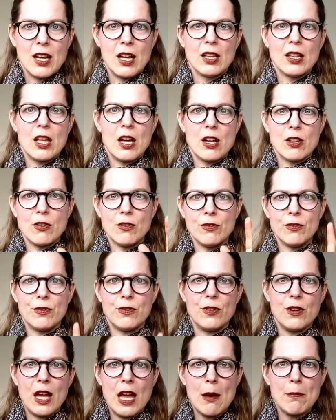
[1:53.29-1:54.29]
A lot of
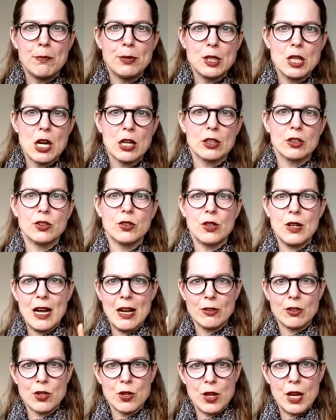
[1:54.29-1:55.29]
abductor,
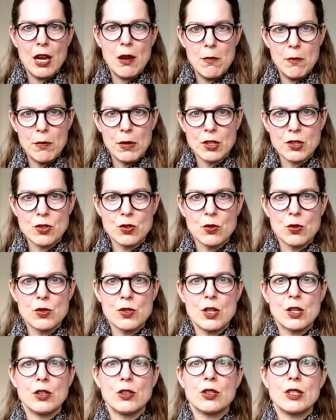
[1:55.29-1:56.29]
outer hip
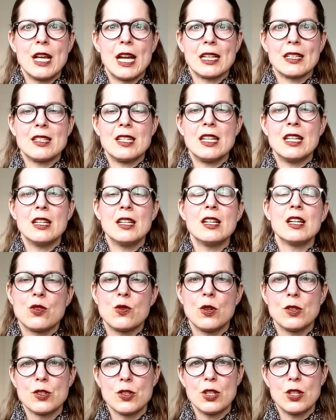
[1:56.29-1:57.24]
muscles are connecting, so on.